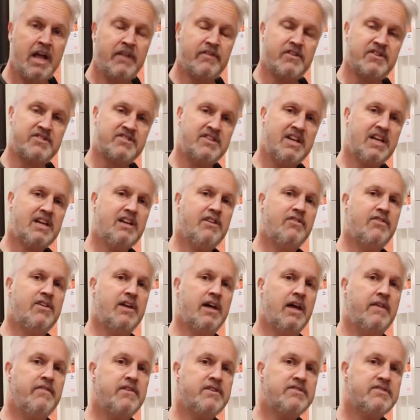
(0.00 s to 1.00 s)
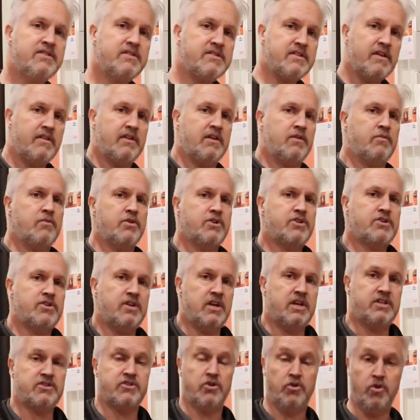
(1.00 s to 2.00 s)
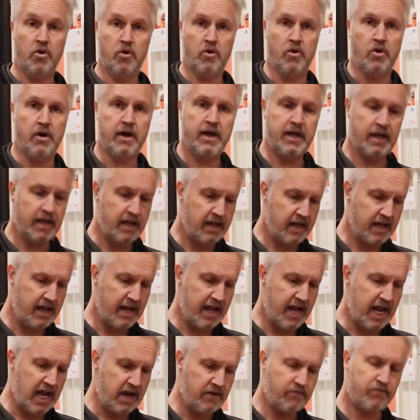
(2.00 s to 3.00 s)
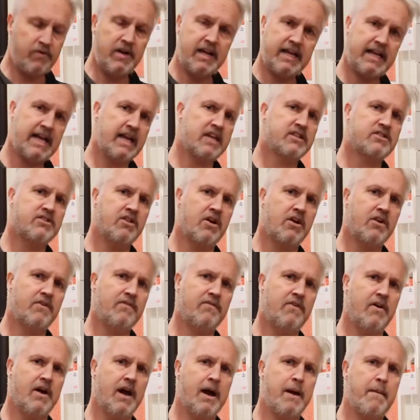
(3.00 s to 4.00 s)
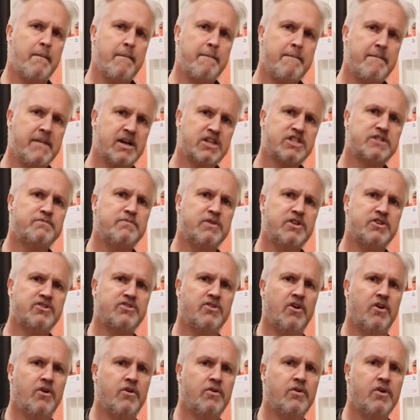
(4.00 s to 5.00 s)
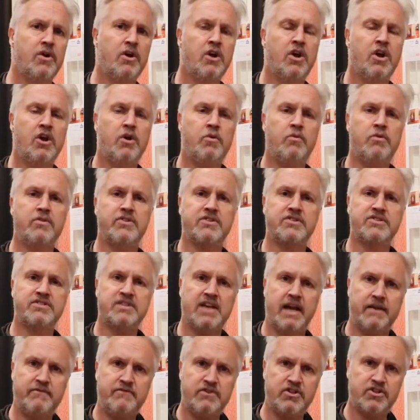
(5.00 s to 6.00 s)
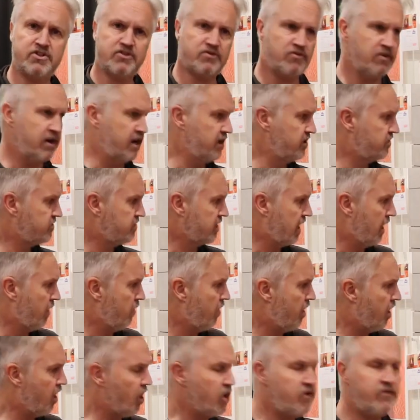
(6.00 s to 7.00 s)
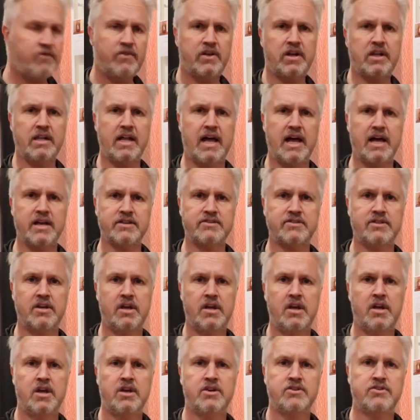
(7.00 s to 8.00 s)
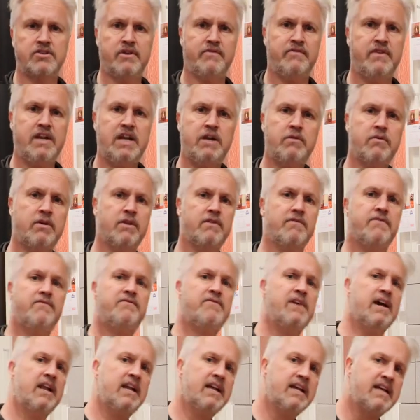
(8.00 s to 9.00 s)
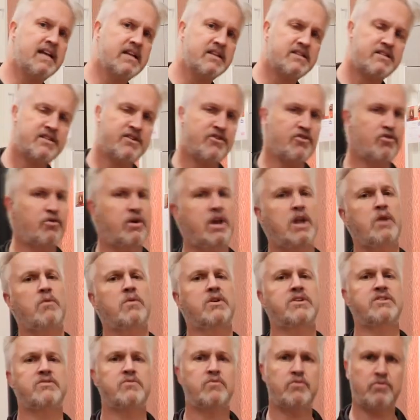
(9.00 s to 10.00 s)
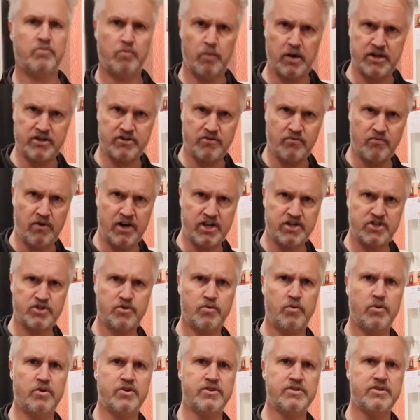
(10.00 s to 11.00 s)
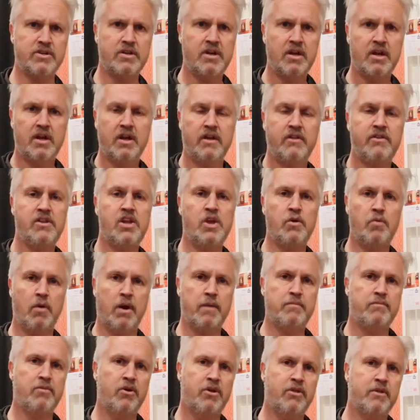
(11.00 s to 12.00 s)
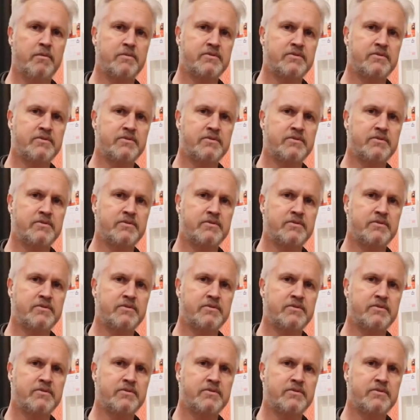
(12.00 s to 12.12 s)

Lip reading: The second thing, and this is something which is law, every gas log fire must be sold with a safety screen to go over the glass, so if anyone fell against it or anyone went to reach towards it, you won't burn